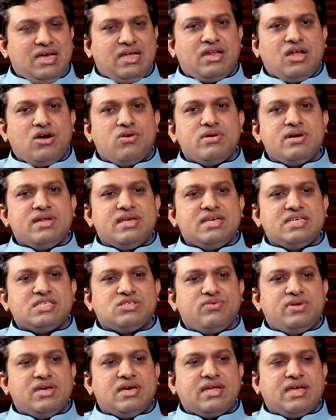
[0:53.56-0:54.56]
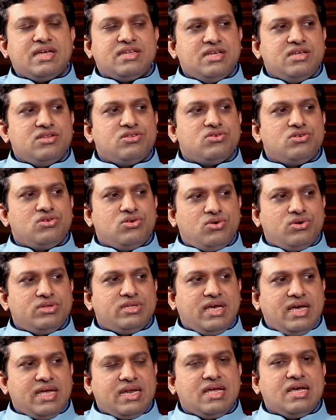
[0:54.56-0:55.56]
Nowadays, we are getting to know
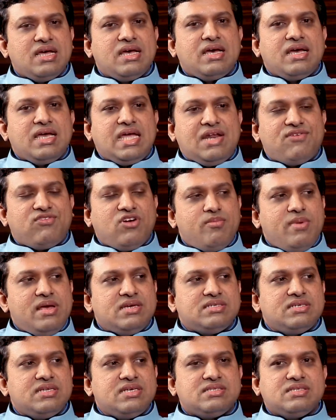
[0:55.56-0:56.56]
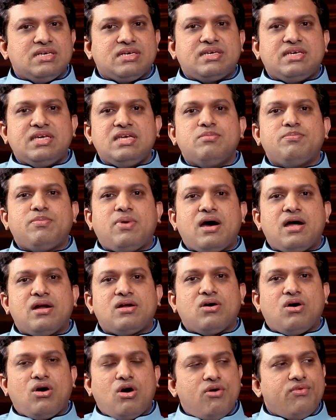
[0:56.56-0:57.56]
that inflammation is a key
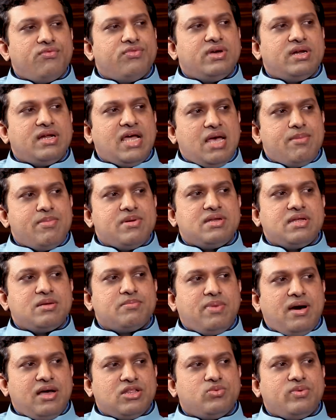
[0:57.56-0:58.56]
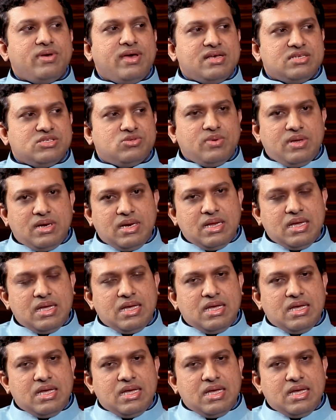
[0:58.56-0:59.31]
part of the diabetic pathway as well.